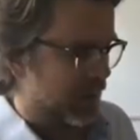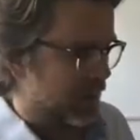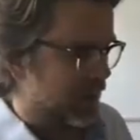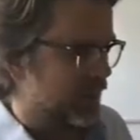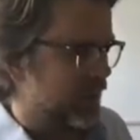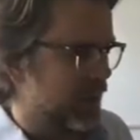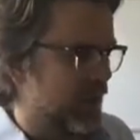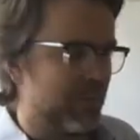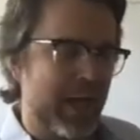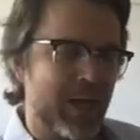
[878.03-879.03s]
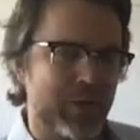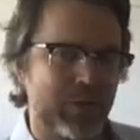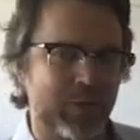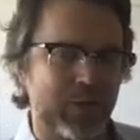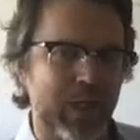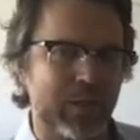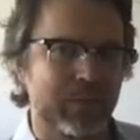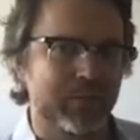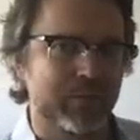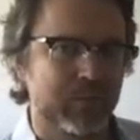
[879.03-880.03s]
if you've got enough power to do that,
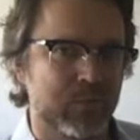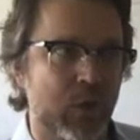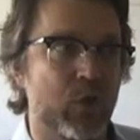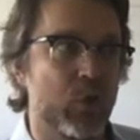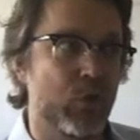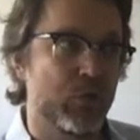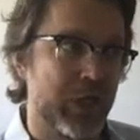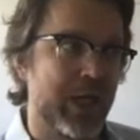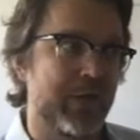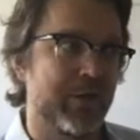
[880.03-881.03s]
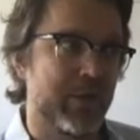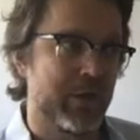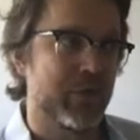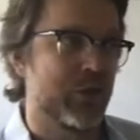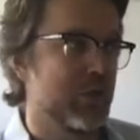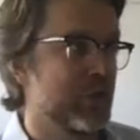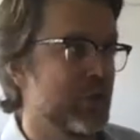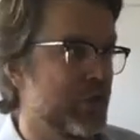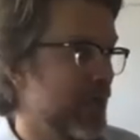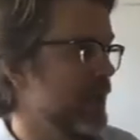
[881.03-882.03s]
you
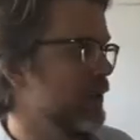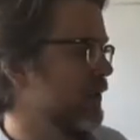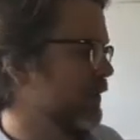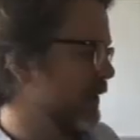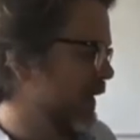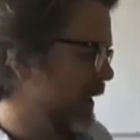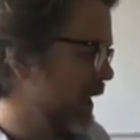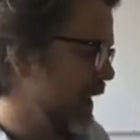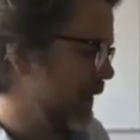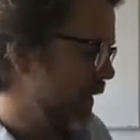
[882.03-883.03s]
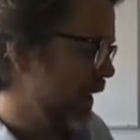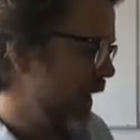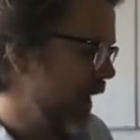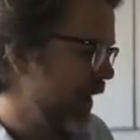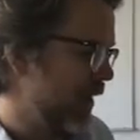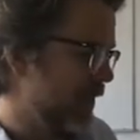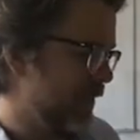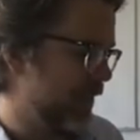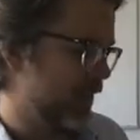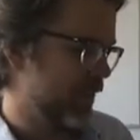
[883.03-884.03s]
generally have
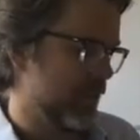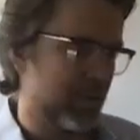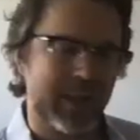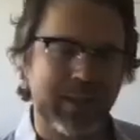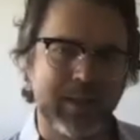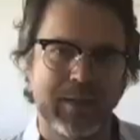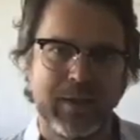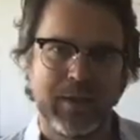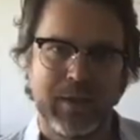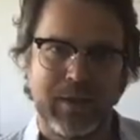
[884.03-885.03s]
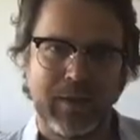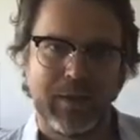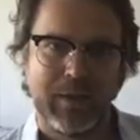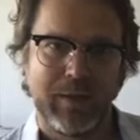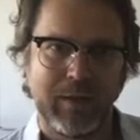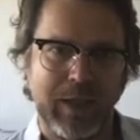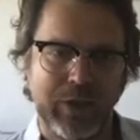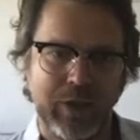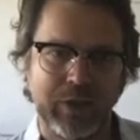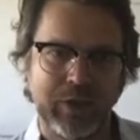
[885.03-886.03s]
the police and
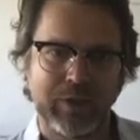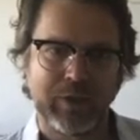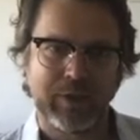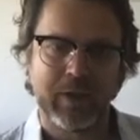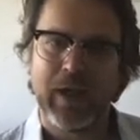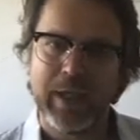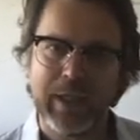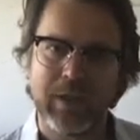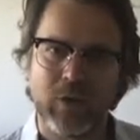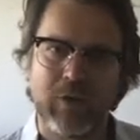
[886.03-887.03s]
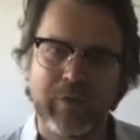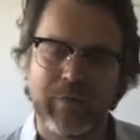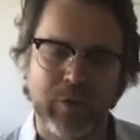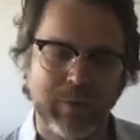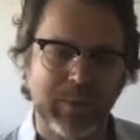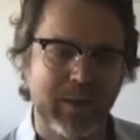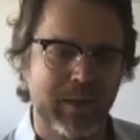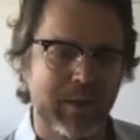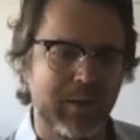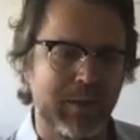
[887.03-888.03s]
judges, i.e. law enforcement,
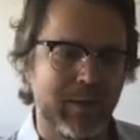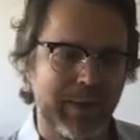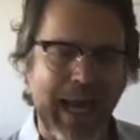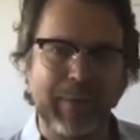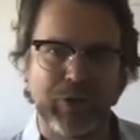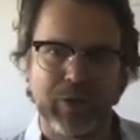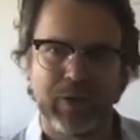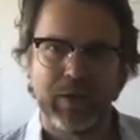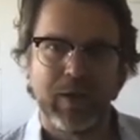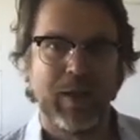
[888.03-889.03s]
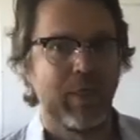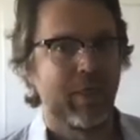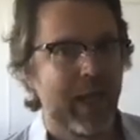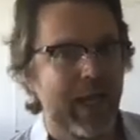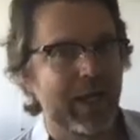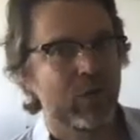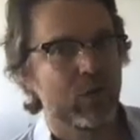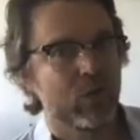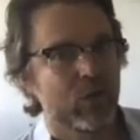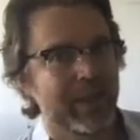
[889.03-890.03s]
captured. They are
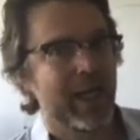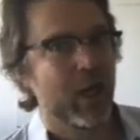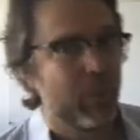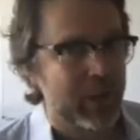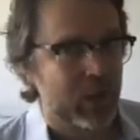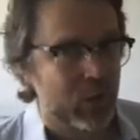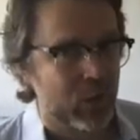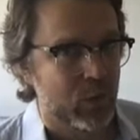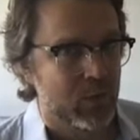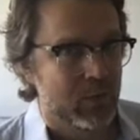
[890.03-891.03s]
usually helping you